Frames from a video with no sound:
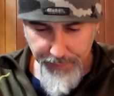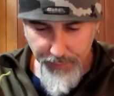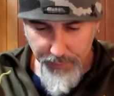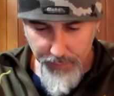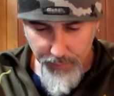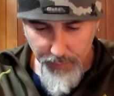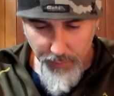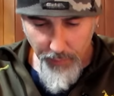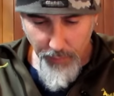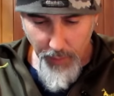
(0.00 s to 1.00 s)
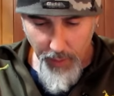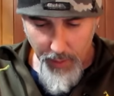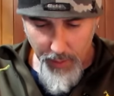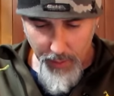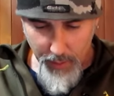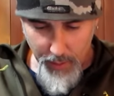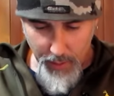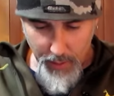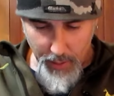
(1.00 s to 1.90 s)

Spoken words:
(silence)